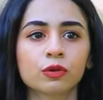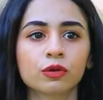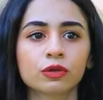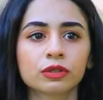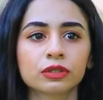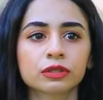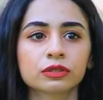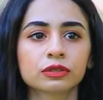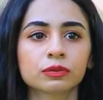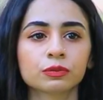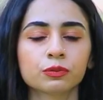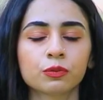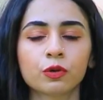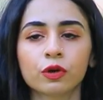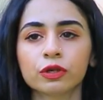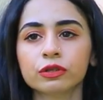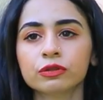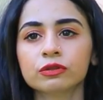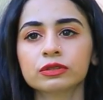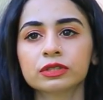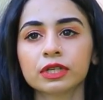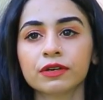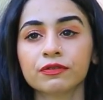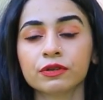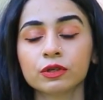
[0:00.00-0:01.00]
Course
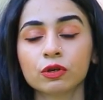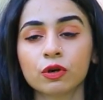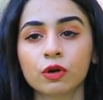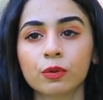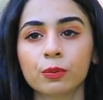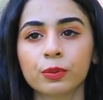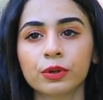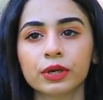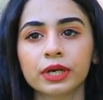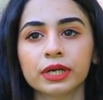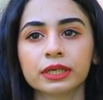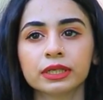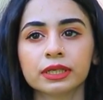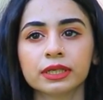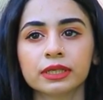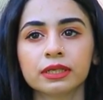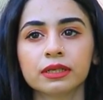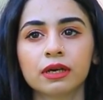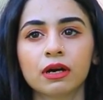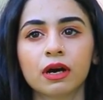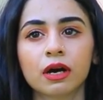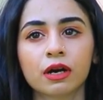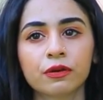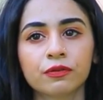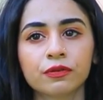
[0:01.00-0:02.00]
modules have
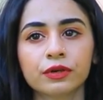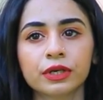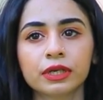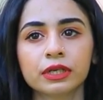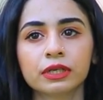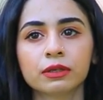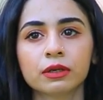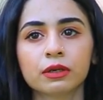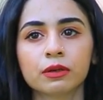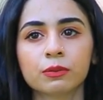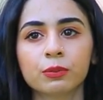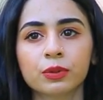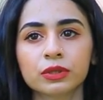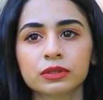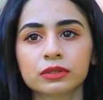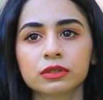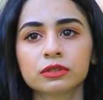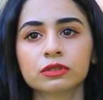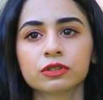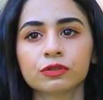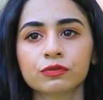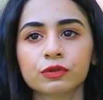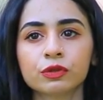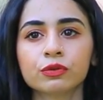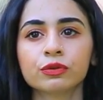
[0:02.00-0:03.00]
incorporated Harvard
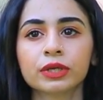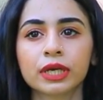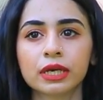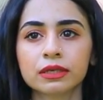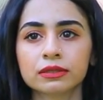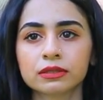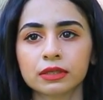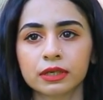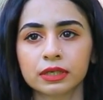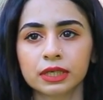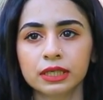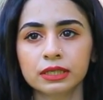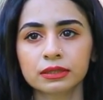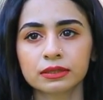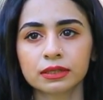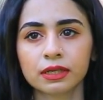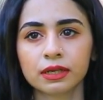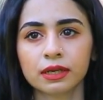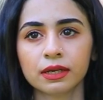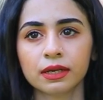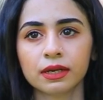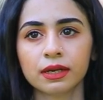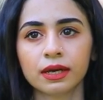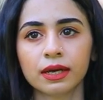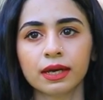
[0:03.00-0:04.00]
Business Review case studies,
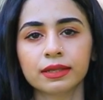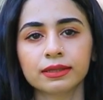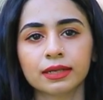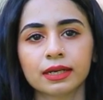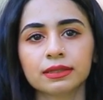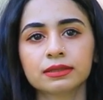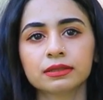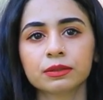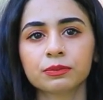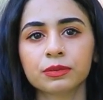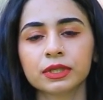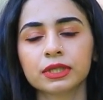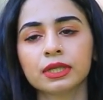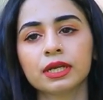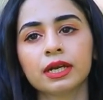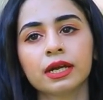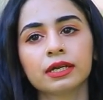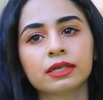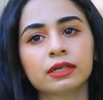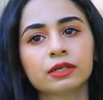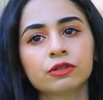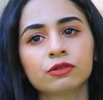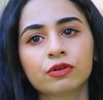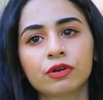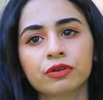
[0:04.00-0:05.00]
and that's something that
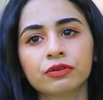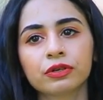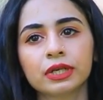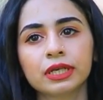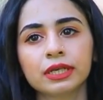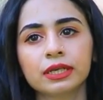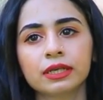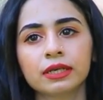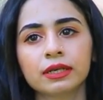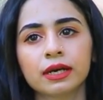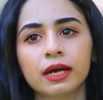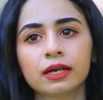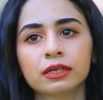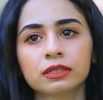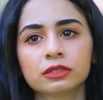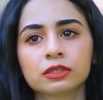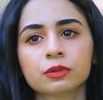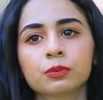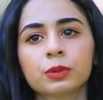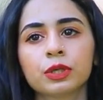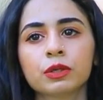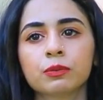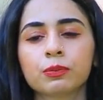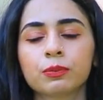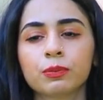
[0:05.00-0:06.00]
I did not really
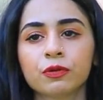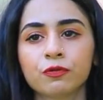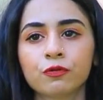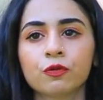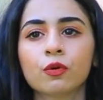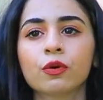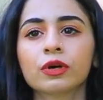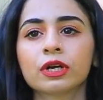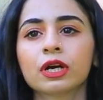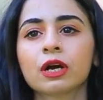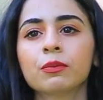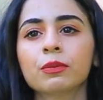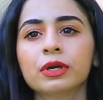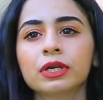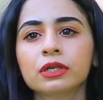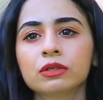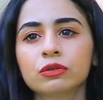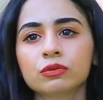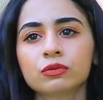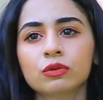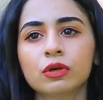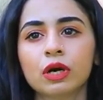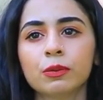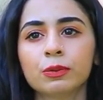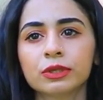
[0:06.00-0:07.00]
anticipate before coming
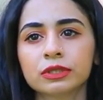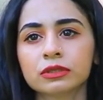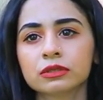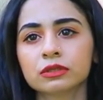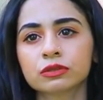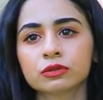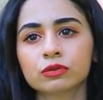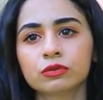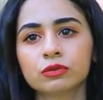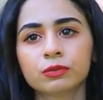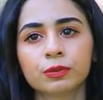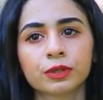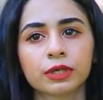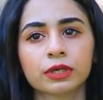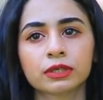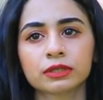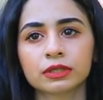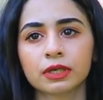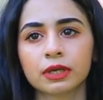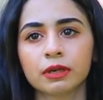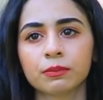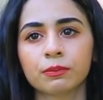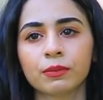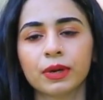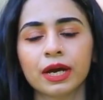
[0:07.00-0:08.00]
to a business school,
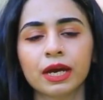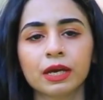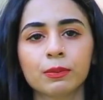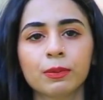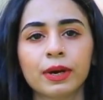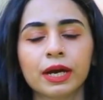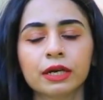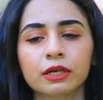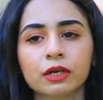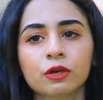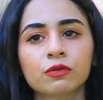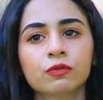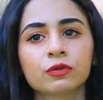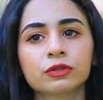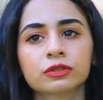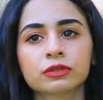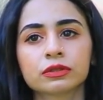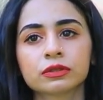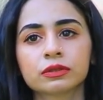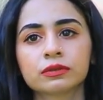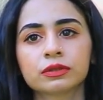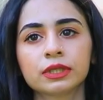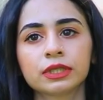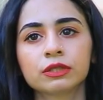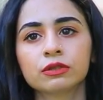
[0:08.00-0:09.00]
because my background was
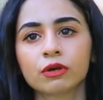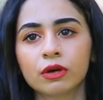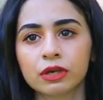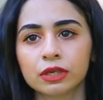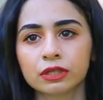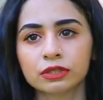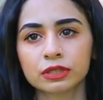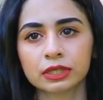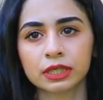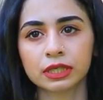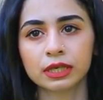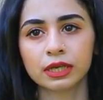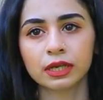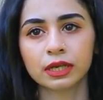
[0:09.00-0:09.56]
technology.